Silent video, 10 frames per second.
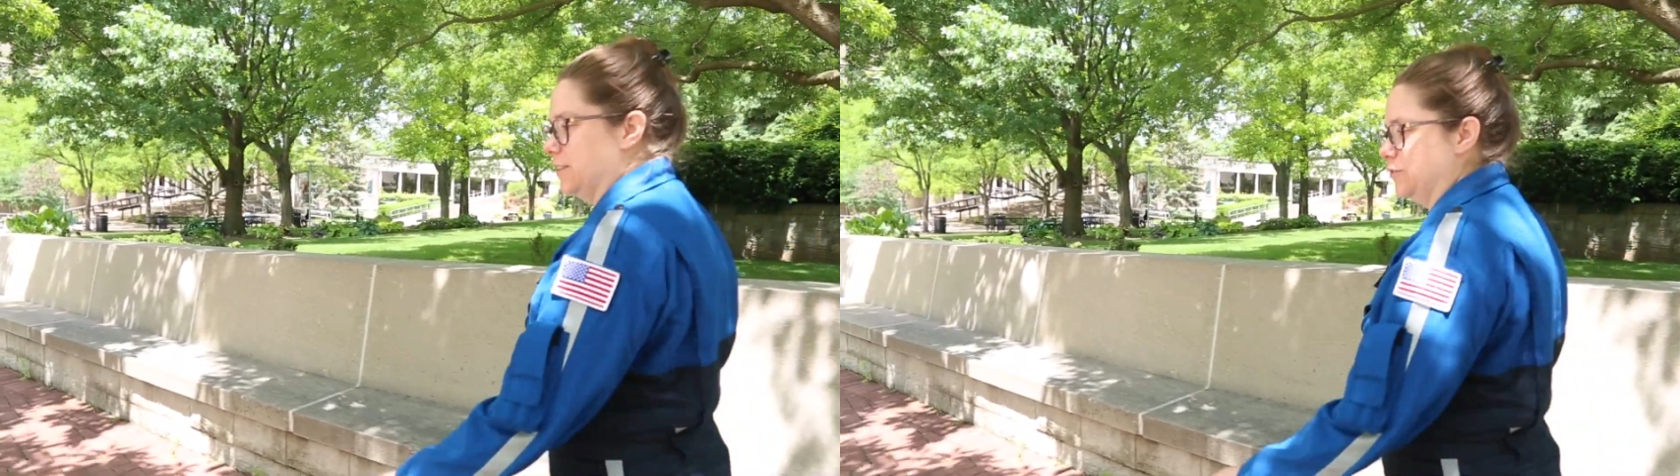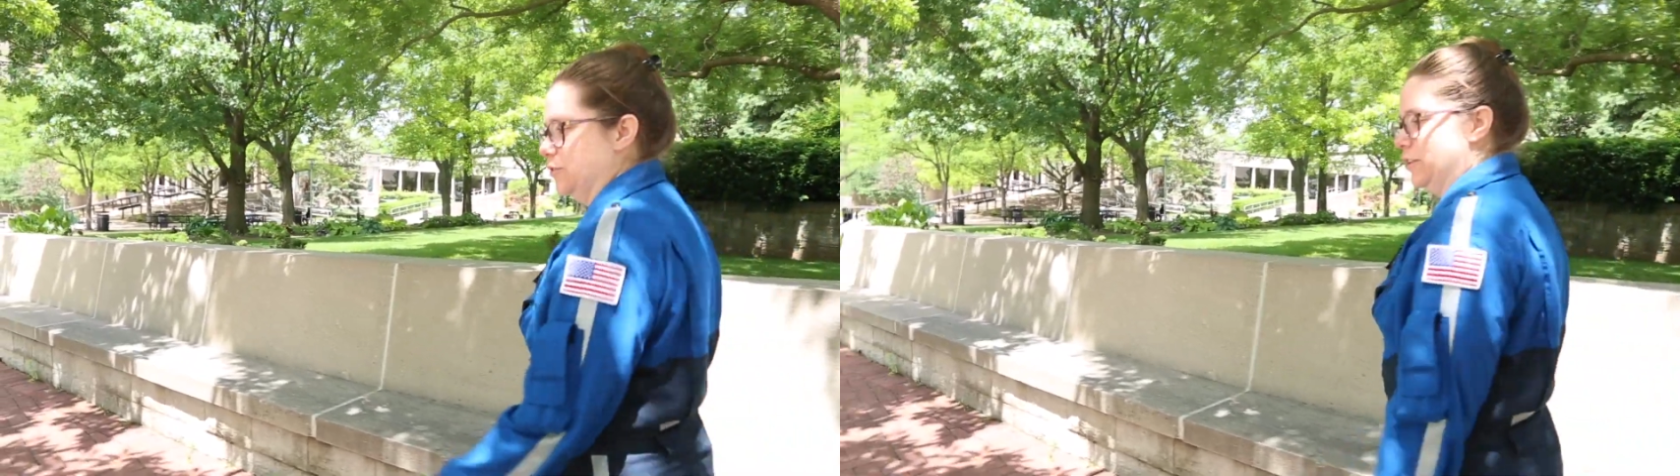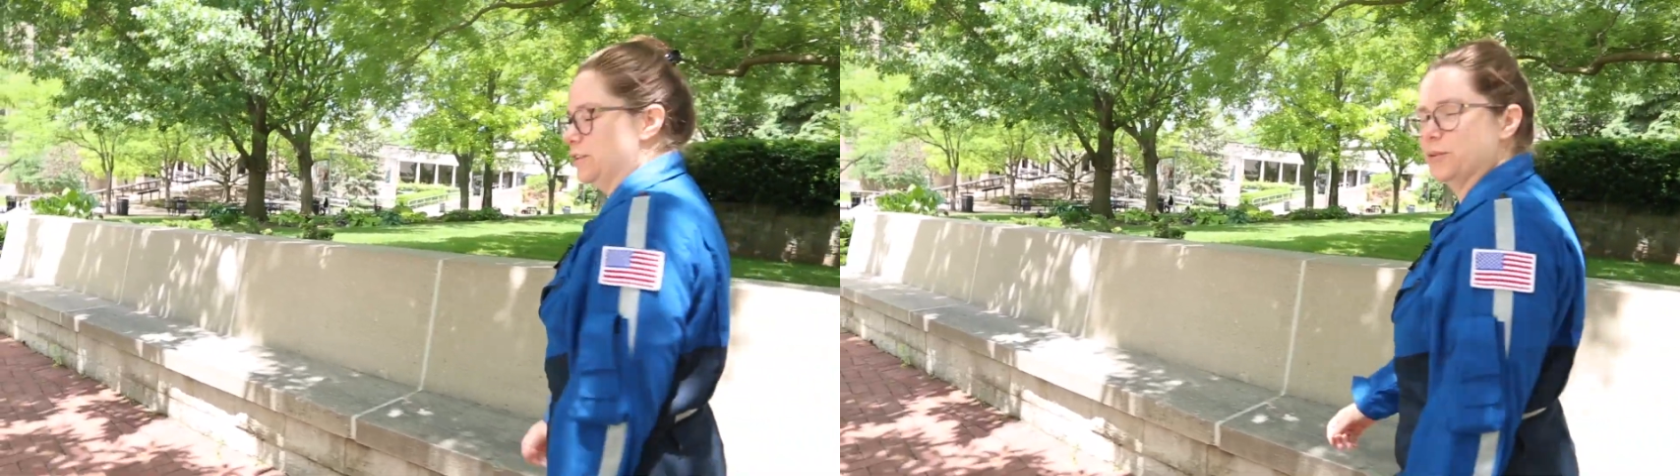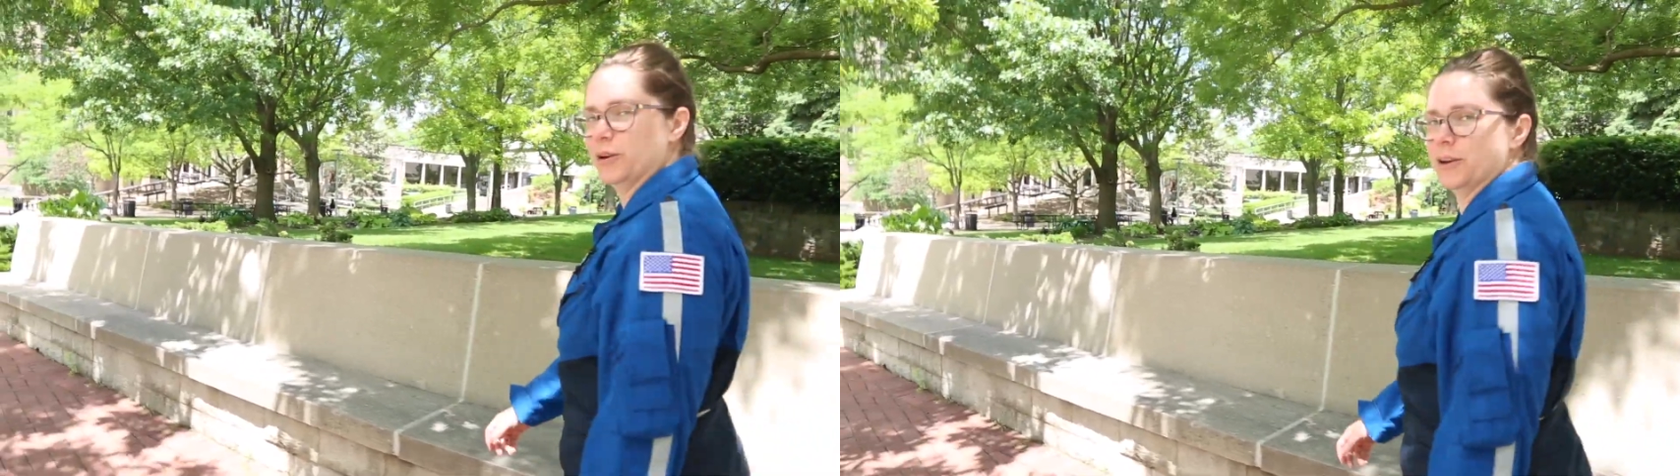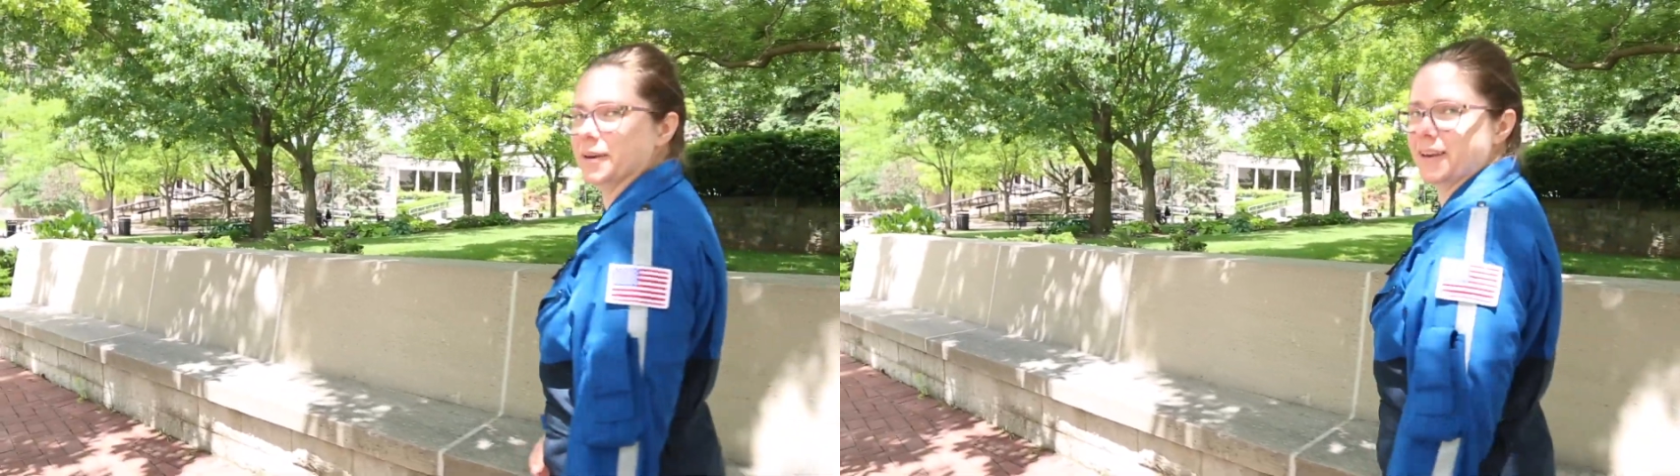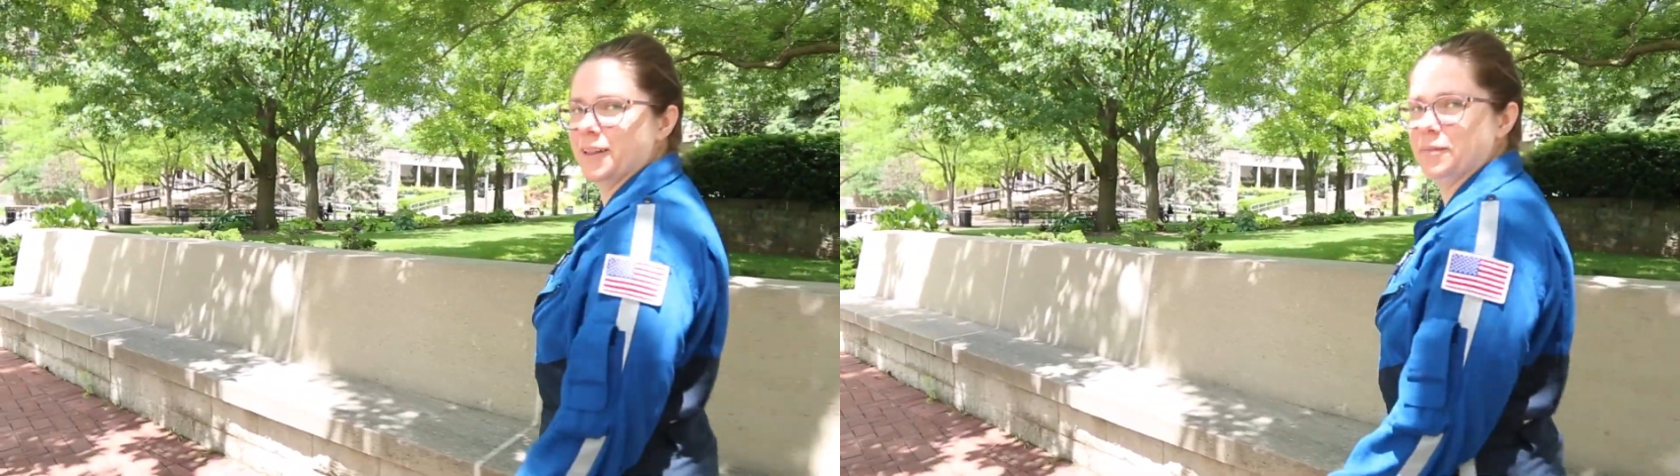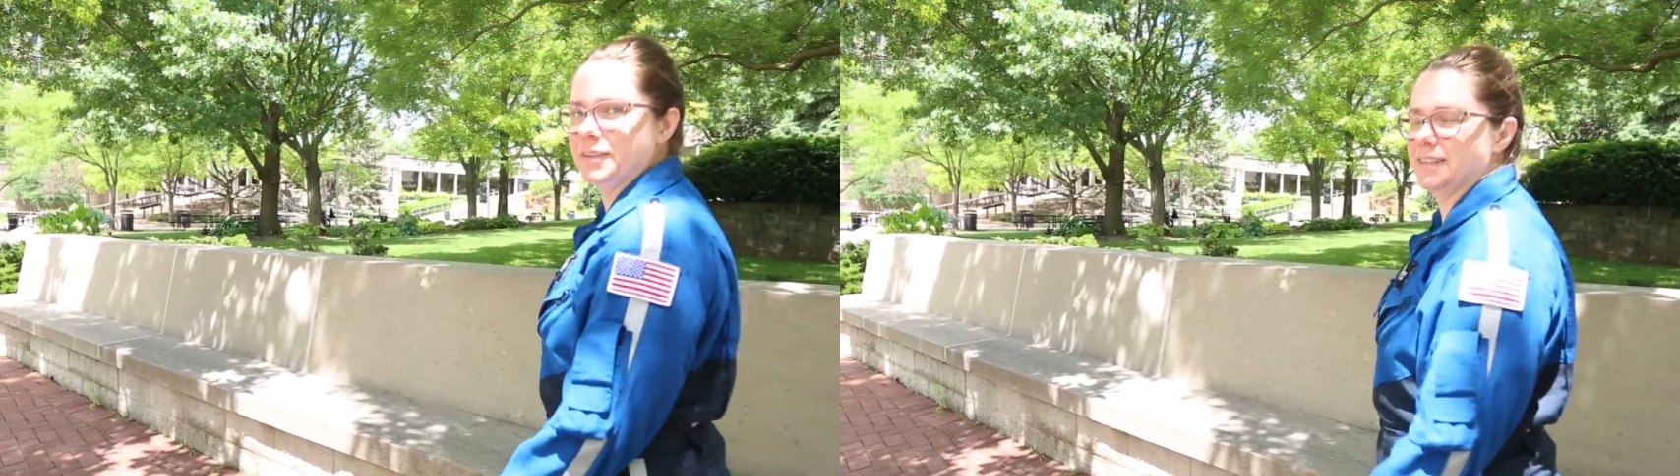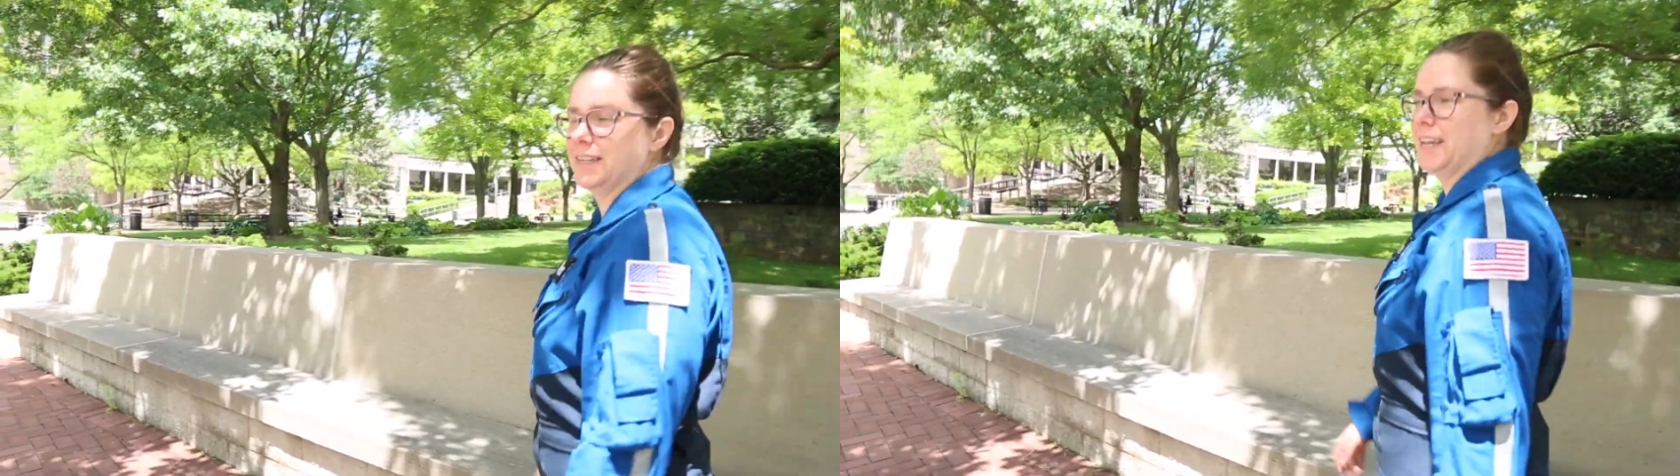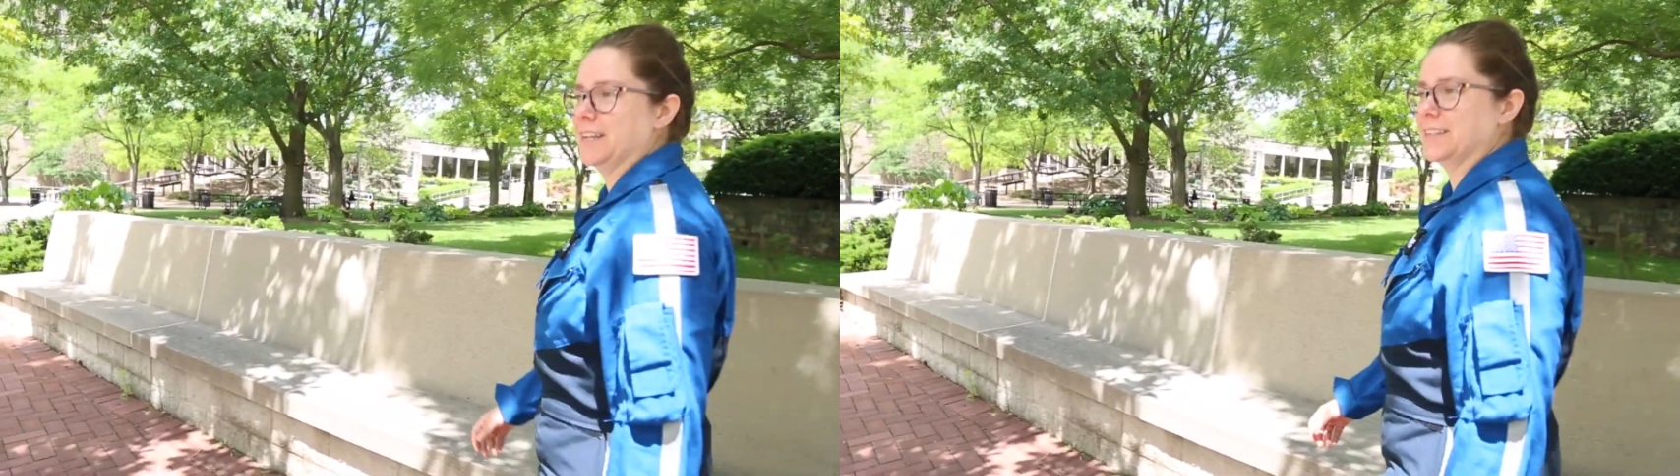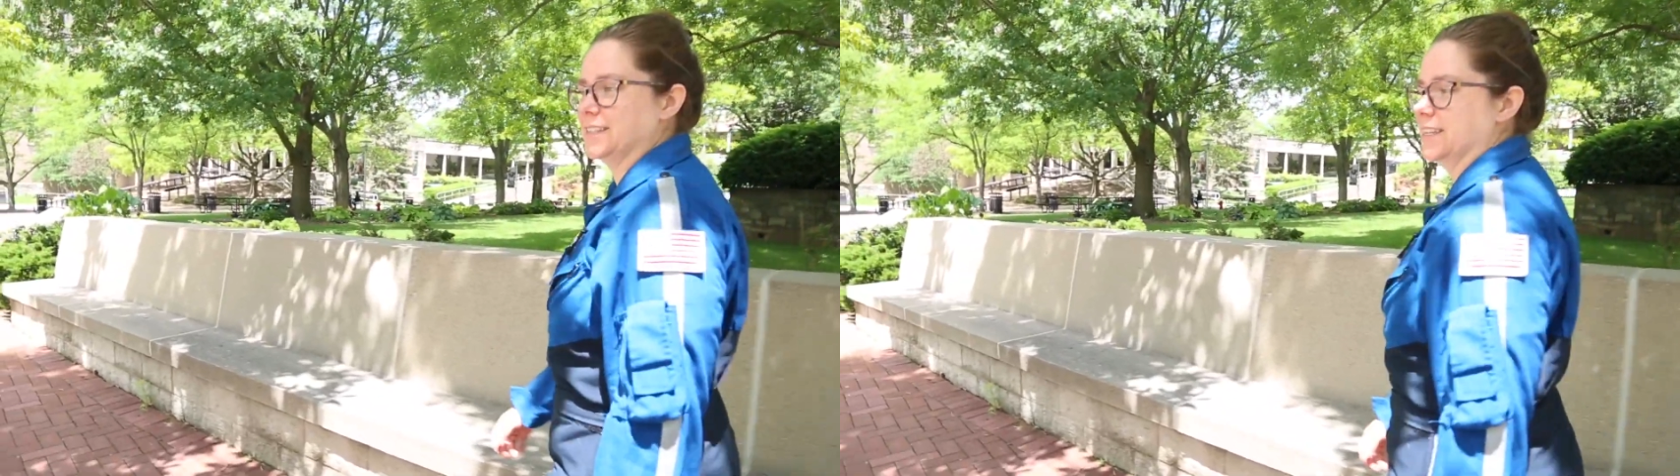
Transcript: self-defense program at Columbus State.